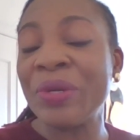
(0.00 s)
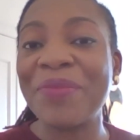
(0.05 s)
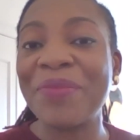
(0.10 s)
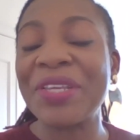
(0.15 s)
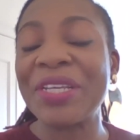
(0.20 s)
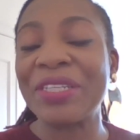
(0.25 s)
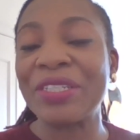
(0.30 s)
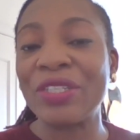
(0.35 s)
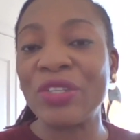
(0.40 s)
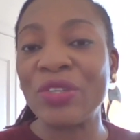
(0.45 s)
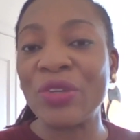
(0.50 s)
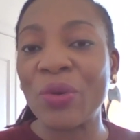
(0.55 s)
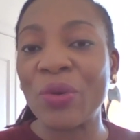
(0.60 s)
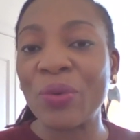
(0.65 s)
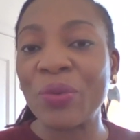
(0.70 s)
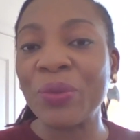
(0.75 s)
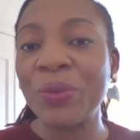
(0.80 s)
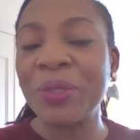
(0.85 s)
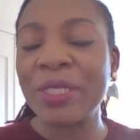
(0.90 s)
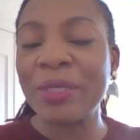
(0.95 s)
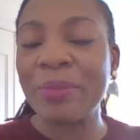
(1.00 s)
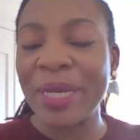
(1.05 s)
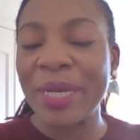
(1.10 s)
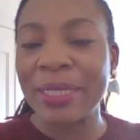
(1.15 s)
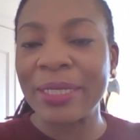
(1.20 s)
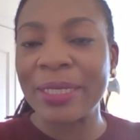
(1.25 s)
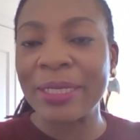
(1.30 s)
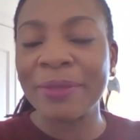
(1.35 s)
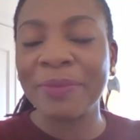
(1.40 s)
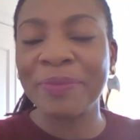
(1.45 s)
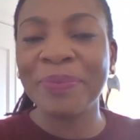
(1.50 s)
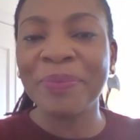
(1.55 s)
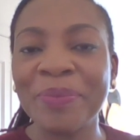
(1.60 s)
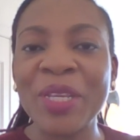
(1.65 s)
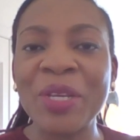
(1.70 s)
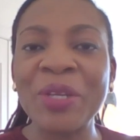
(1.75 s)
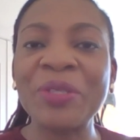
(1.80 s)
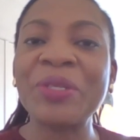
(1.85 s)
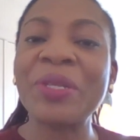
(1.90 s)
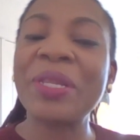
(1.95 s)
things in your own space.
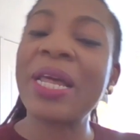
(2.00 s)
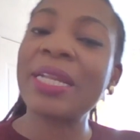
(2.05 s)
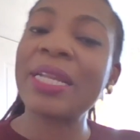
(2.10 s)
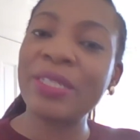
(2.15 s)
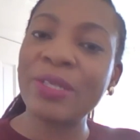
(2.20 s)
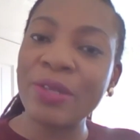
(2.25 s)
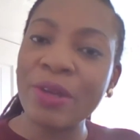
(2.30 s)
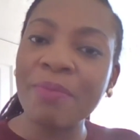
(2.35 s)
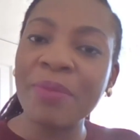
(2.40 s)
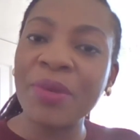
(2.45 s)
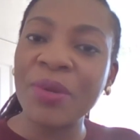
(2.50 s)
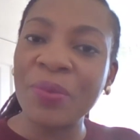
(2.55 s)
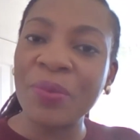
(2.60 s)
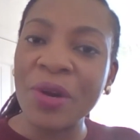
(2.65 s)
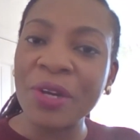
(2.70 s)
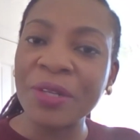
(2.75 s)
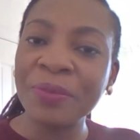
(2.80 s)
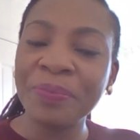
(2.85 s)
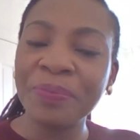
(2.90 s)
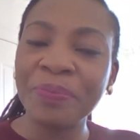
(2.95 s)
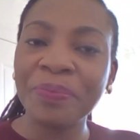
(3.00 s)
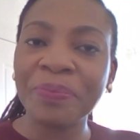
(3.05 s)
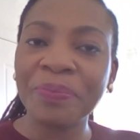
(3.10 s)
So that's number one.